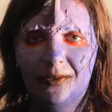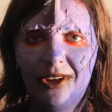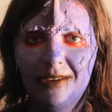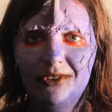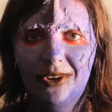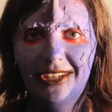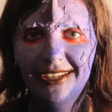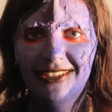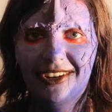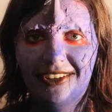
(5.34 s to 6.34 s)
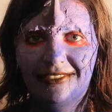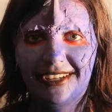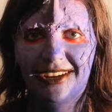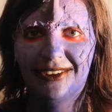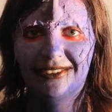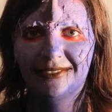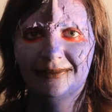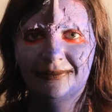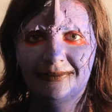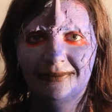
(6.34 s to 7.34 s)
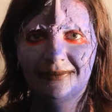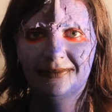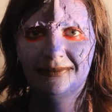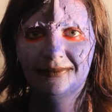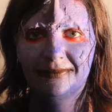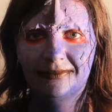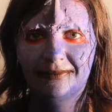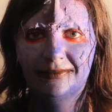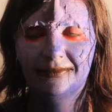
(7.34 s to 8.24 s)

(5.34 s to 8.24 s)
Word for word: Welcome to our Kickstarter video. Rachel,